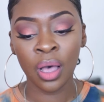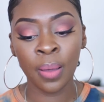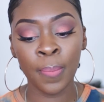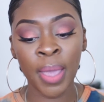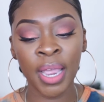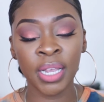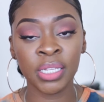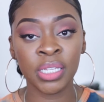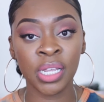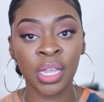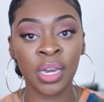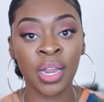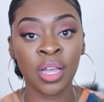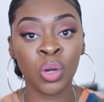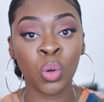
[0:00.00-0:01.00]

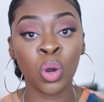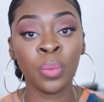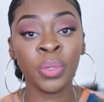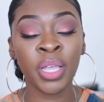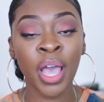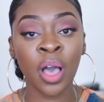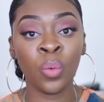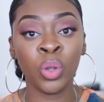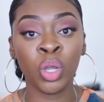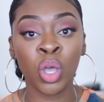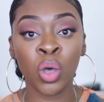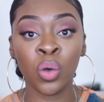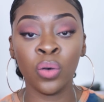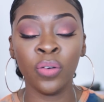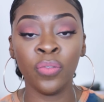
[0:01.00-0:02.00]
amazing. Now, normally I would
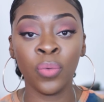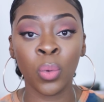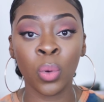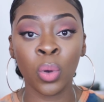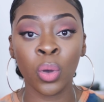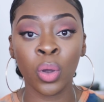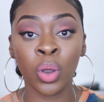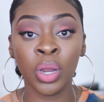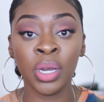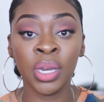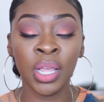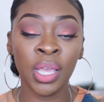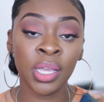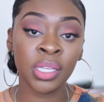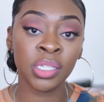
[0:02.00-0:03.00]
go for
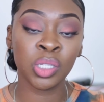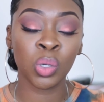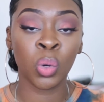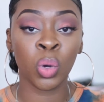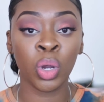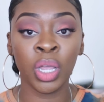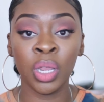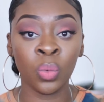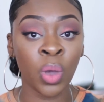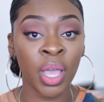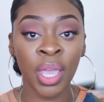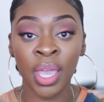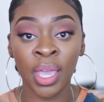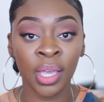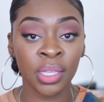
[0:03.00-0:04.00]
NYX or N
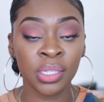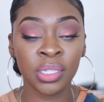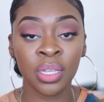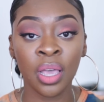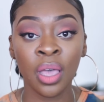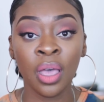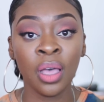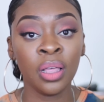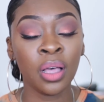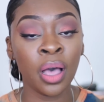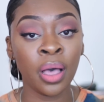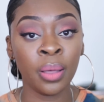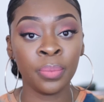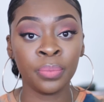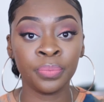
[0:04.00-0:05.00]
Y X
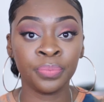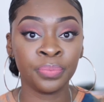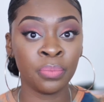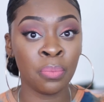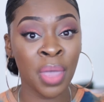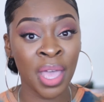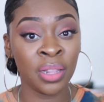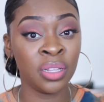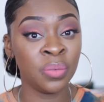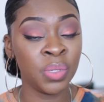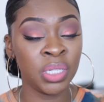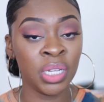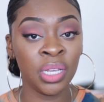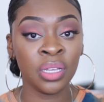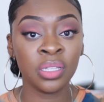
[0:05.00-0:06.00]
um, matte
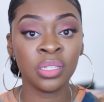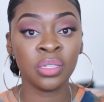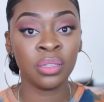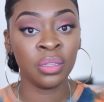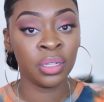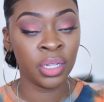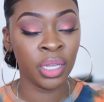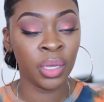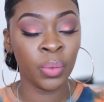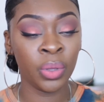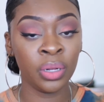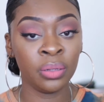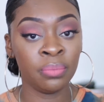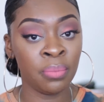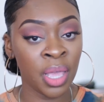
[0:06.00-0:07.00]
lipsticks, the
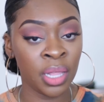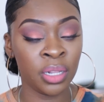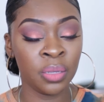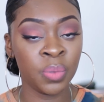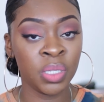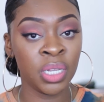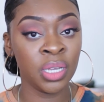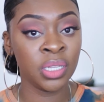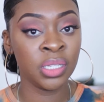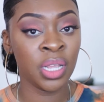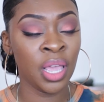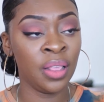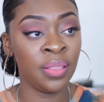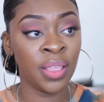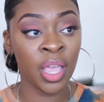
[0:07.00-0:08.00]
liquid matte lipsticks,
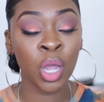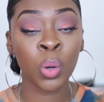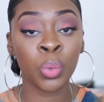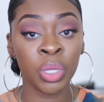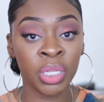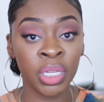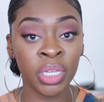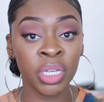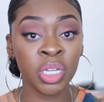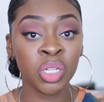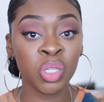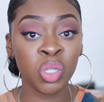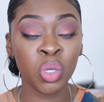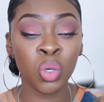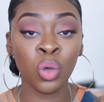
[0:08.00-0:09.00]
and they are really
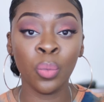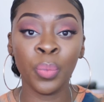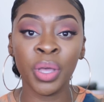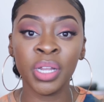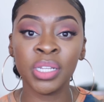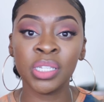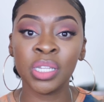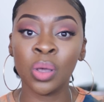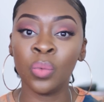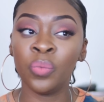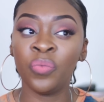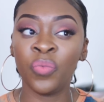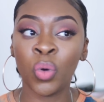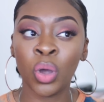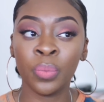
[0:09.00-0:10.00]
good too. But some
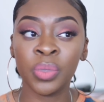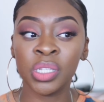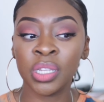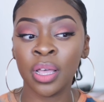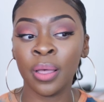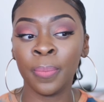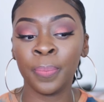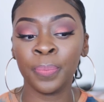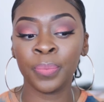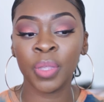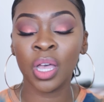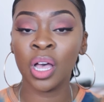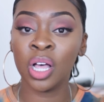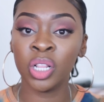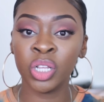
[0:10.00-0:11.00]
form, some
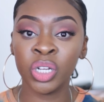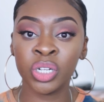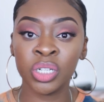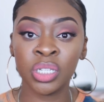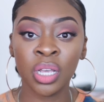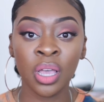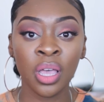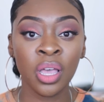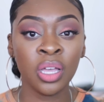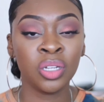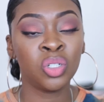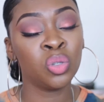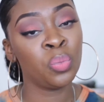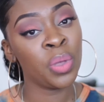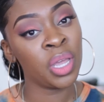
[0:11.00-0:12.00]
colors
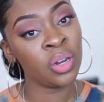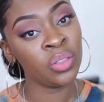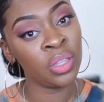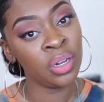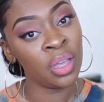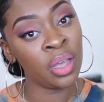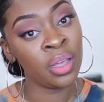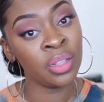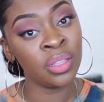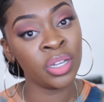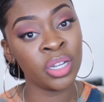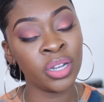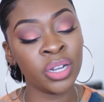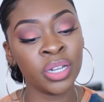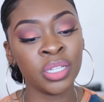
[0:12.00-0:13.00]
do better than
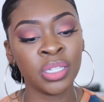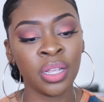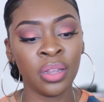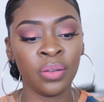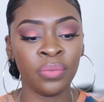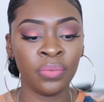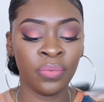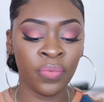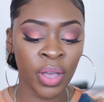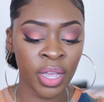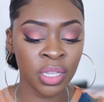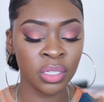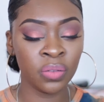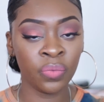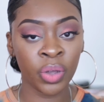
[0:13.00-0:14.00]
others and
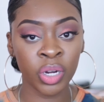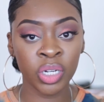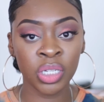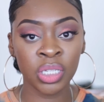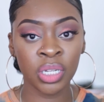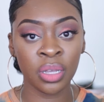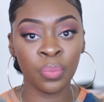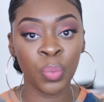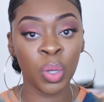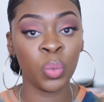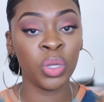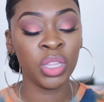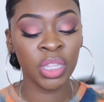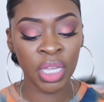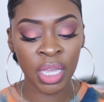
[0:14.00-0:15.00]
vice versa. But
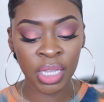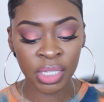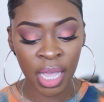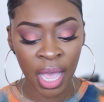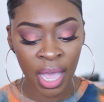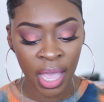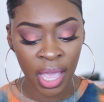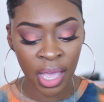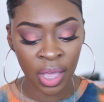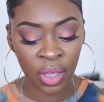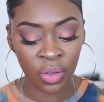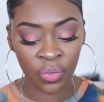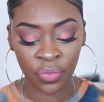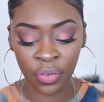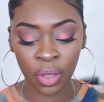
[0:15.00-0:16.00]
with these, I
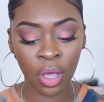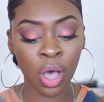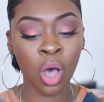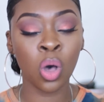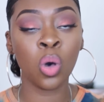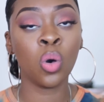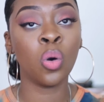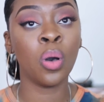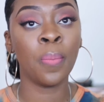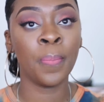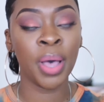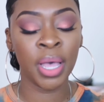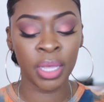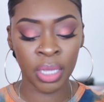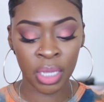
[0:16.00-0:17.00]
have, oh
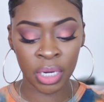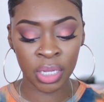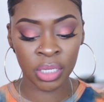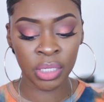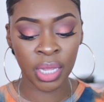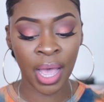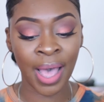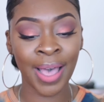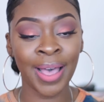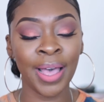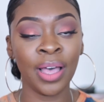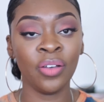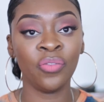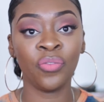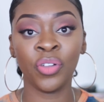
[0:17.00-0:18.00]
my goodness,
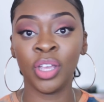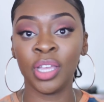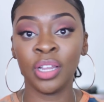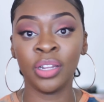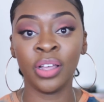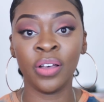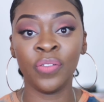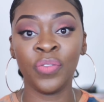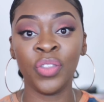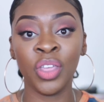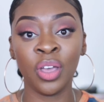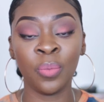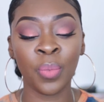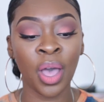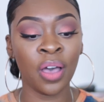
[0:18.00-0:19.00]
I freaking love
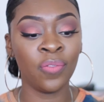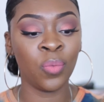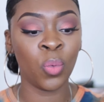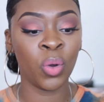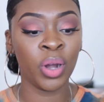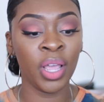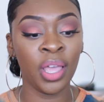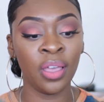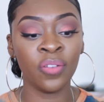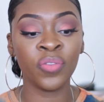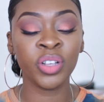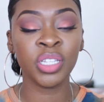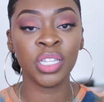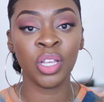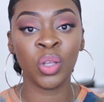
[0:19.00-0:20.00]
them. I've worn
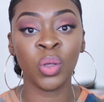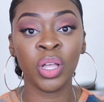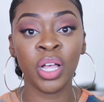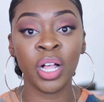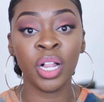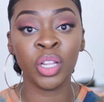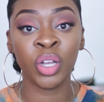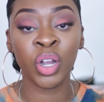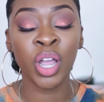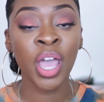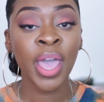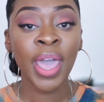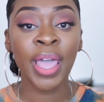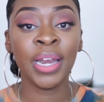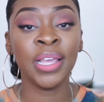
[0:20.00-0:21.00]
every single color,
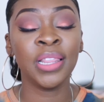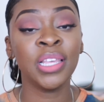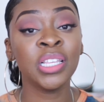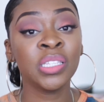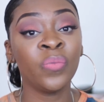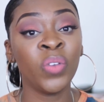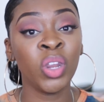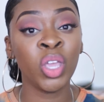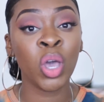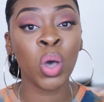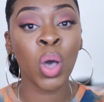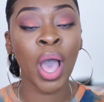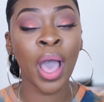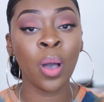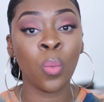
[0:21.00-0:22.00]
and in this video
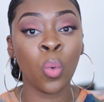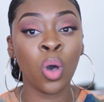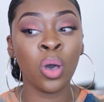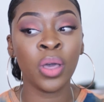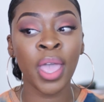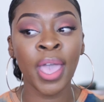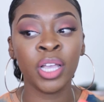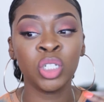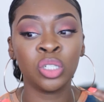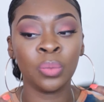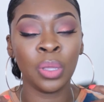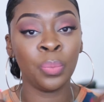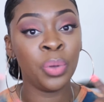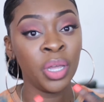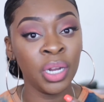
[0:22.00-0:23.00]
I won't
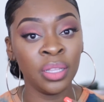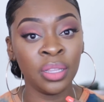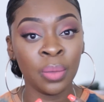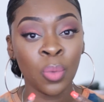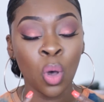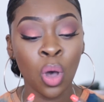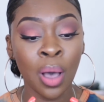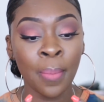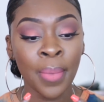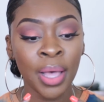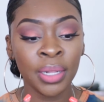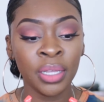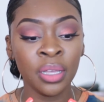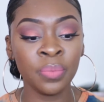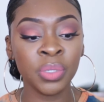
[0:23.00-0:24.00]
actually be putting them on my
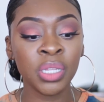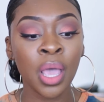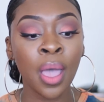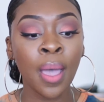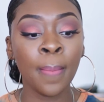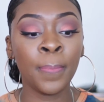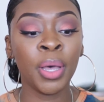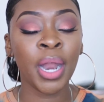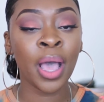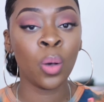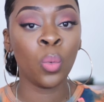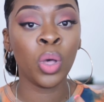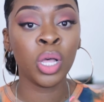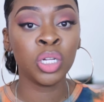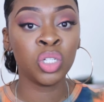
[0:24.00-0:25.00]
lips, but I
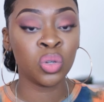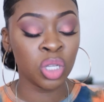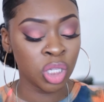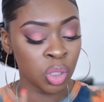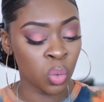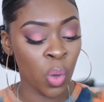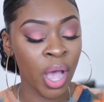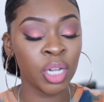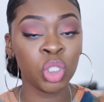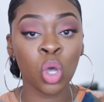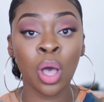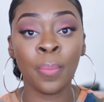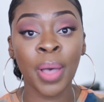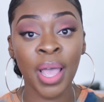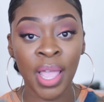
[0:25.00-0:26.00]
will do a swatch
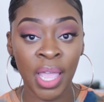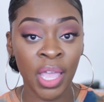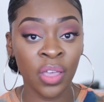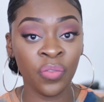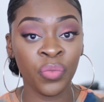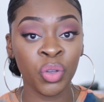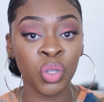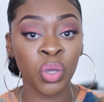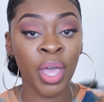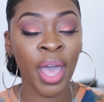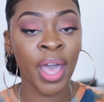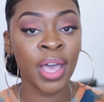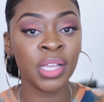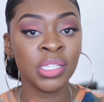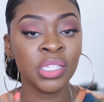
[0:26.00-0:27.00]
on my hand for you
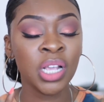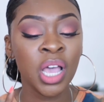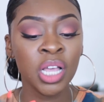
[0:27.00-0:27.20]
guys